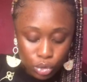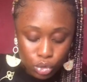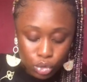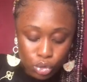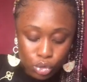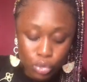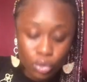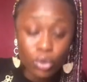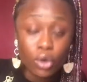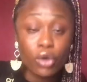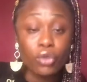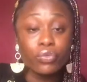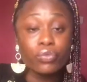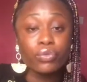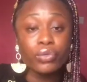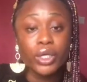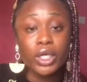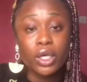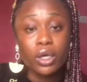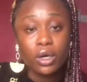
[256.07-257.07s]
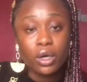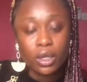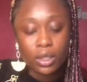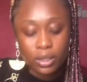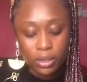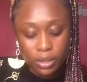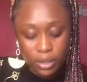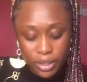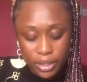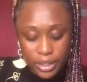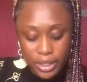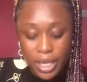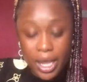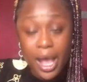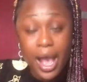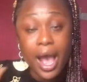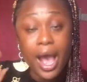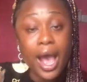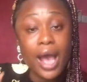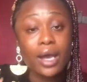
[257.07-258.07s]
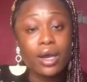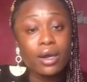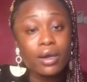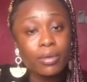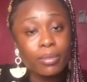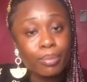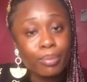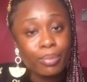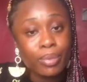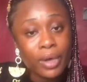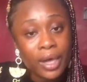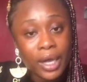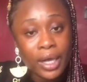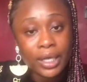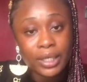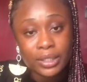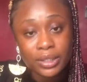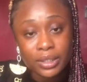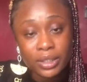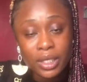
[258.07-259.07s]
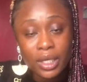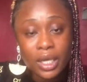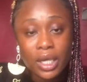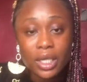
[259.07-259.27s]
2 or 3 colors are combined.